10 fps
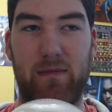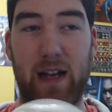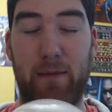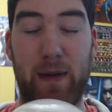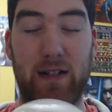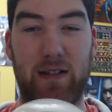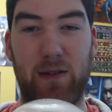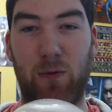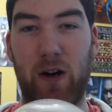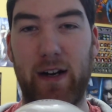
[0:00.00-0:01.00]
basically
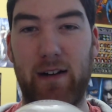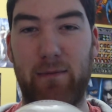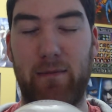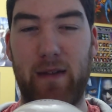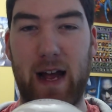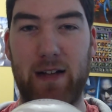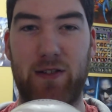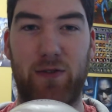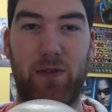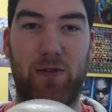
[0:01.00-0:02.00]
wanting Han
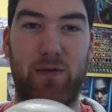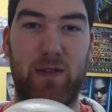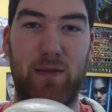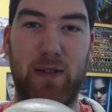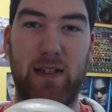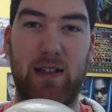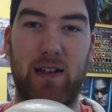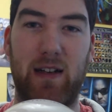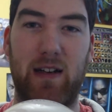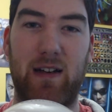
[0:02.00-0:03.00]
Solo to be
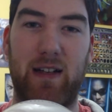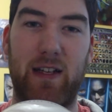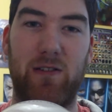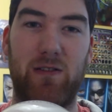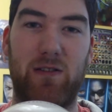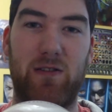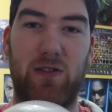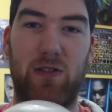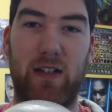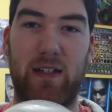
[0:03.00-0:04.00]
killed
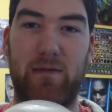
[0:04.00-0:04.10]
during